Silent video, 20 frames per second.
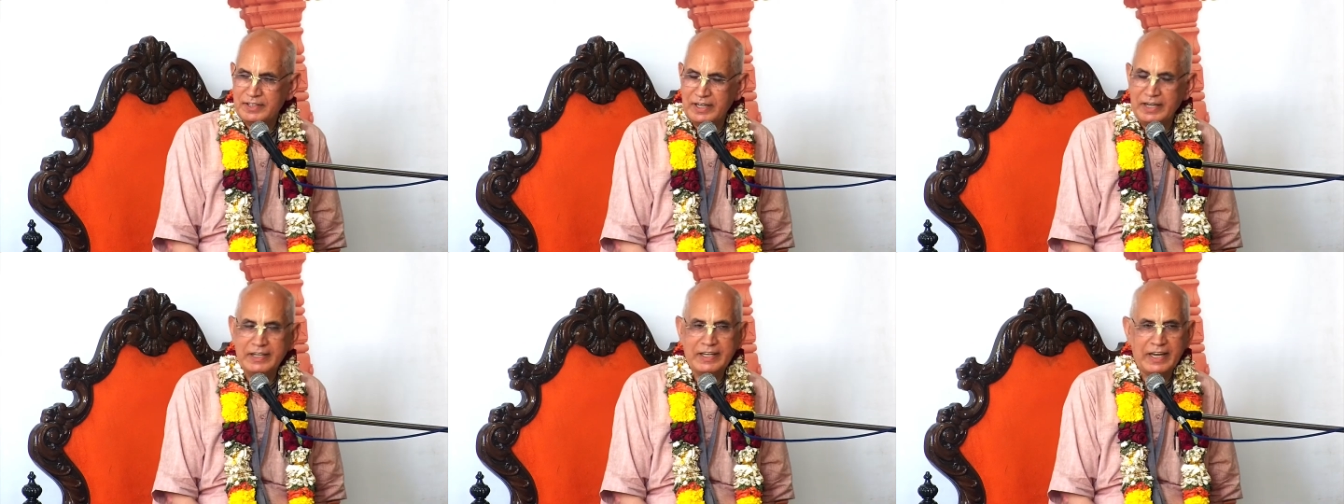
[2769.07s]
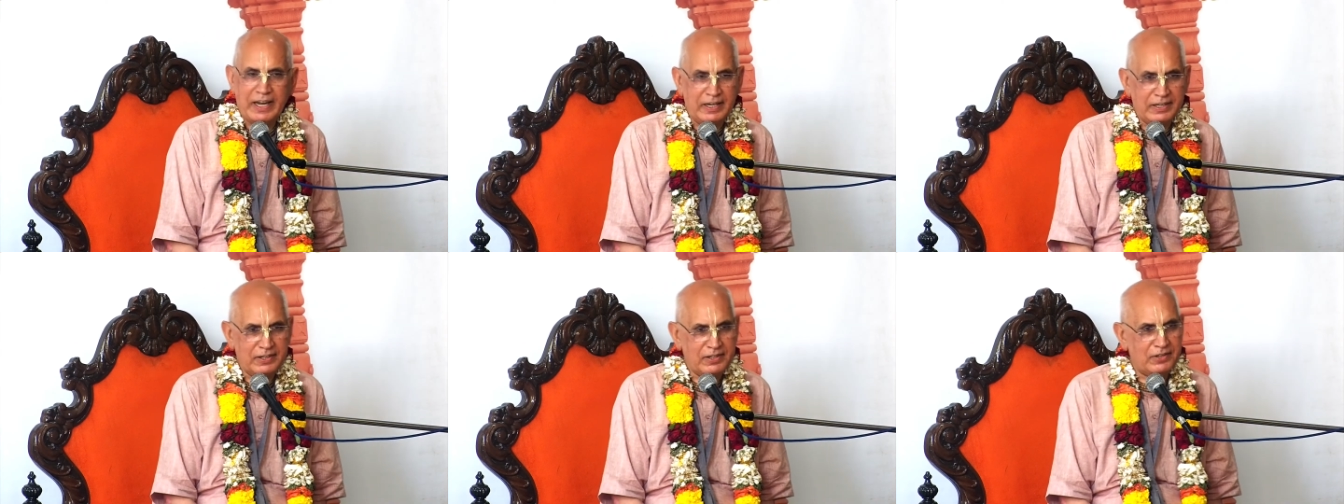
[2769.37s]

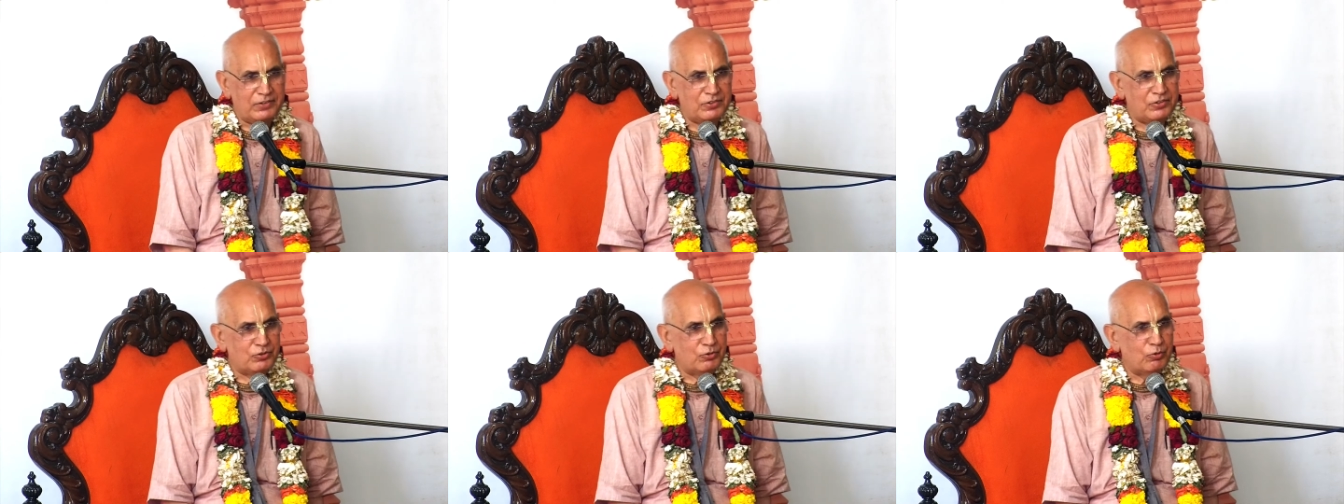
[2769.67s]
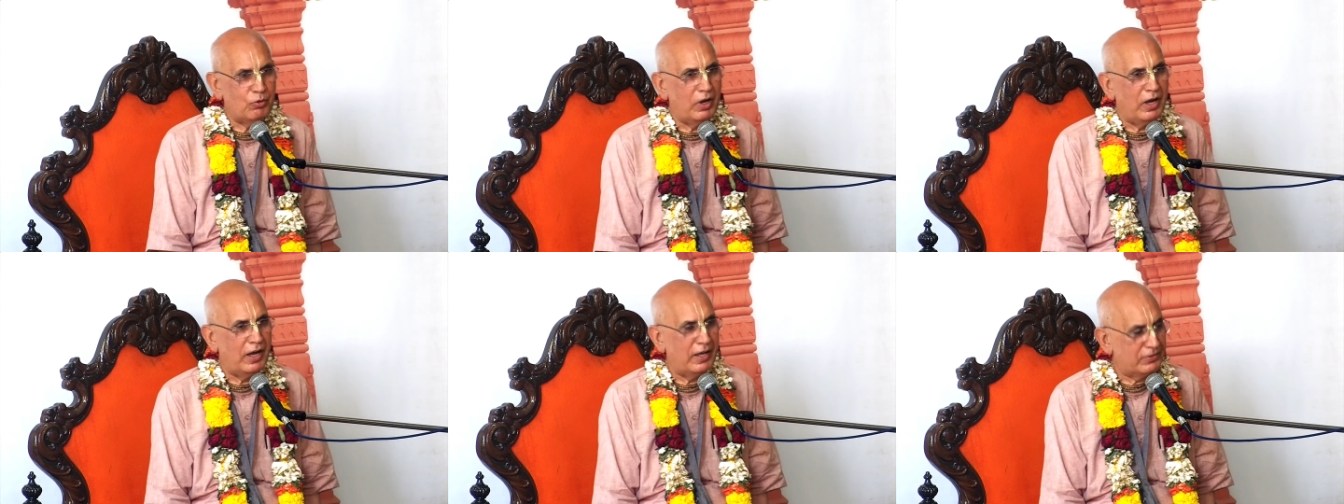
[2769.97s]
intelligence to
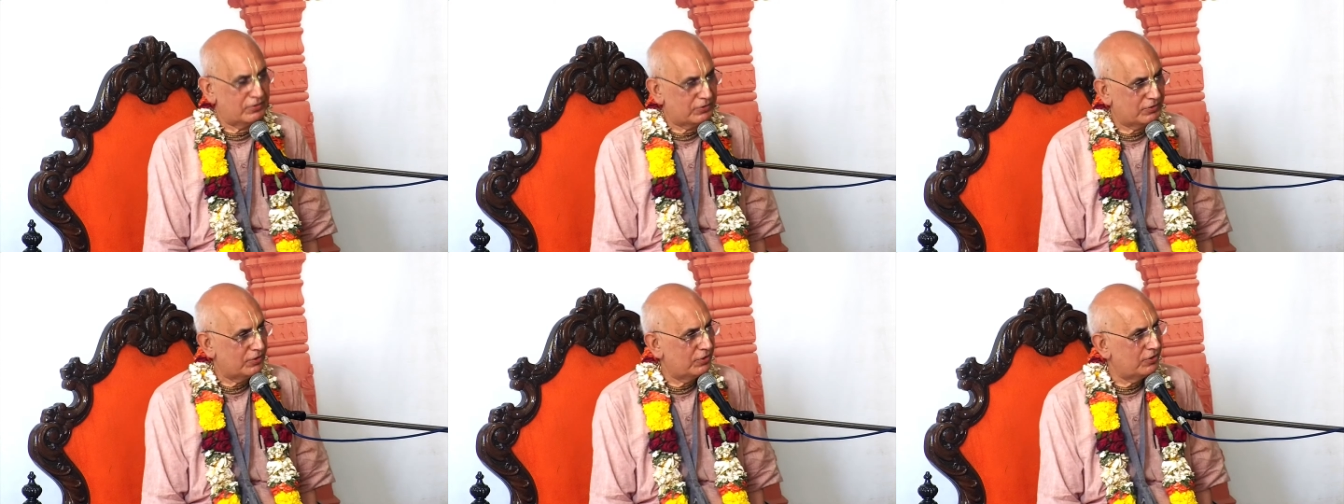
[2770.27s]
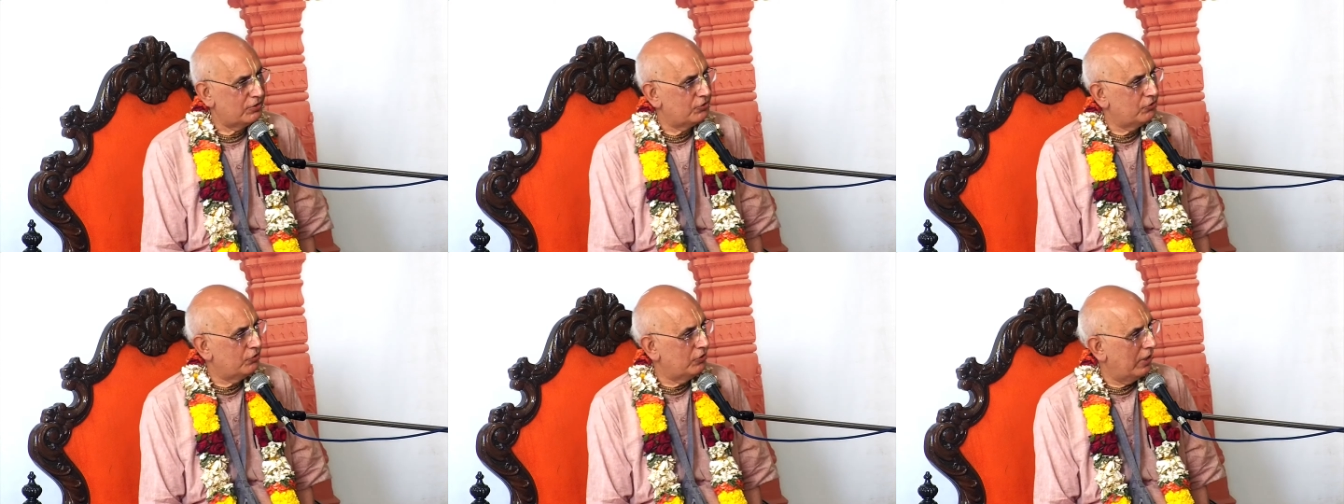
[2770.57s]
ask
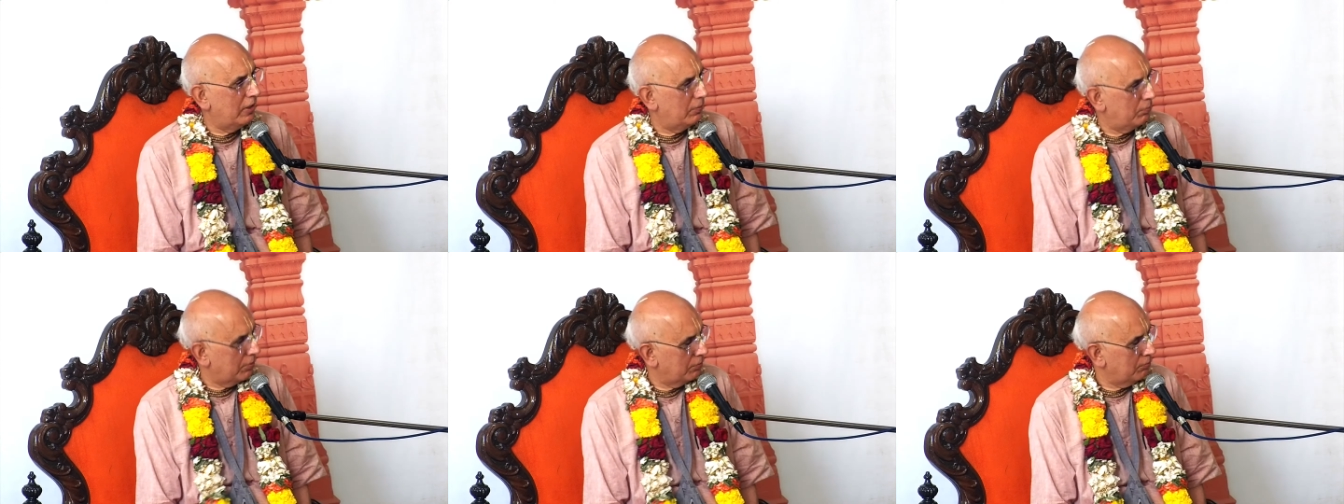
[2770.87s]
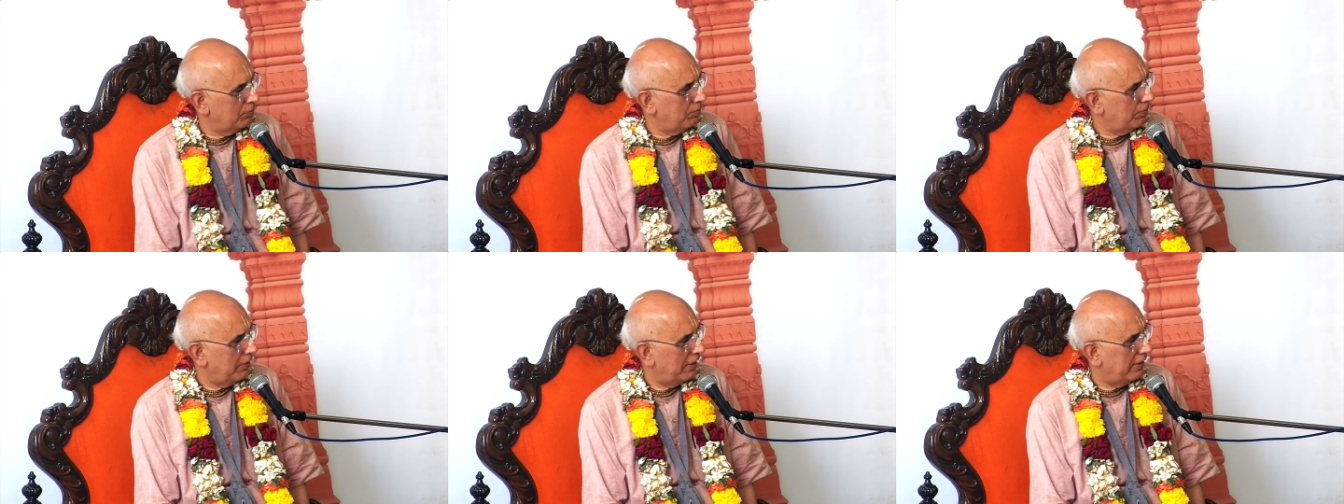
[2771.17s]
Srila
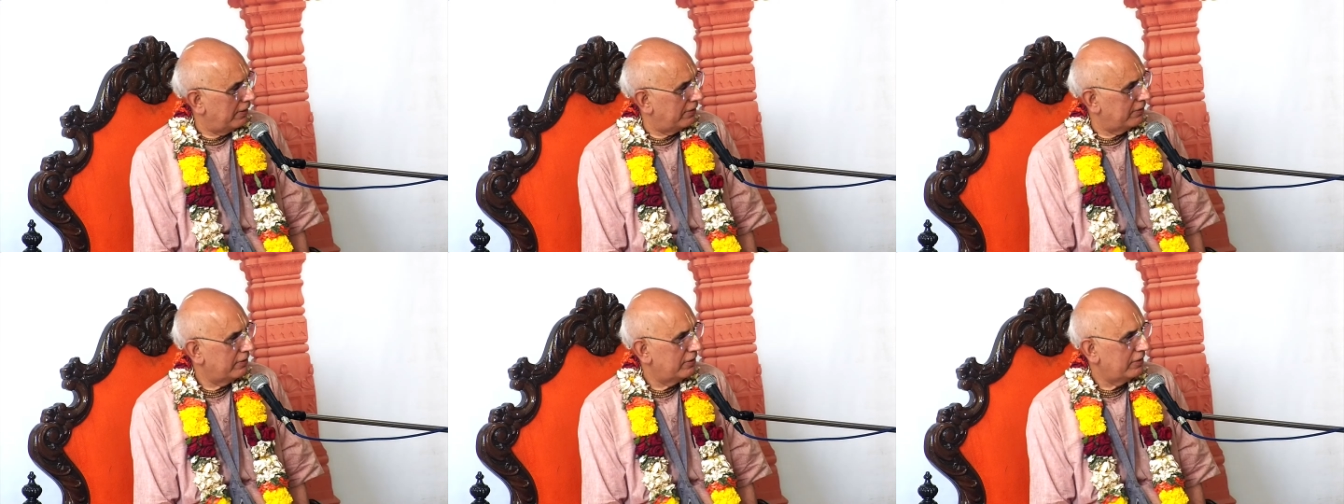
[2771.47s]
Prabhupada,